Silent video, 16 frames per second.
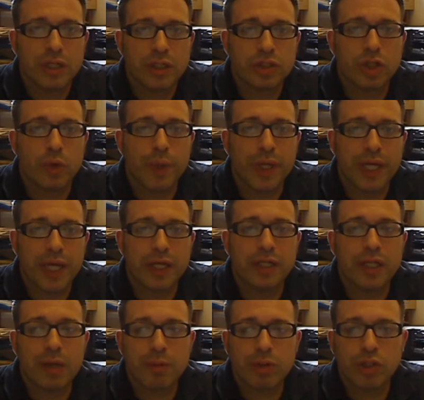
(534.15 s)
so we
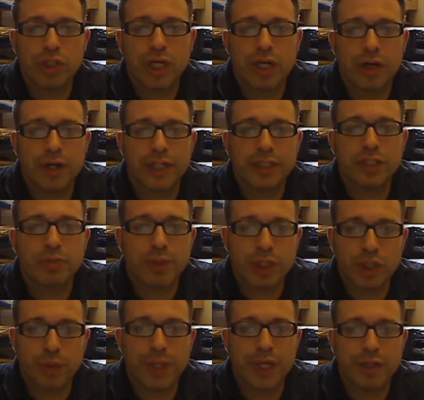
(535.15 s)
can double check our answers,
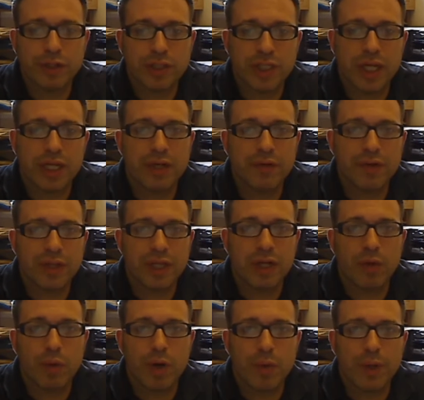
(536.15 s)
make sure we understand
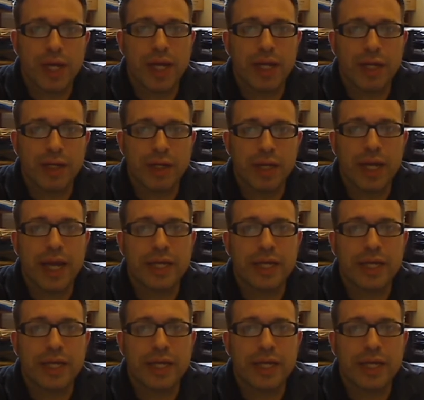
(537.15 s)
everything and where we're headed,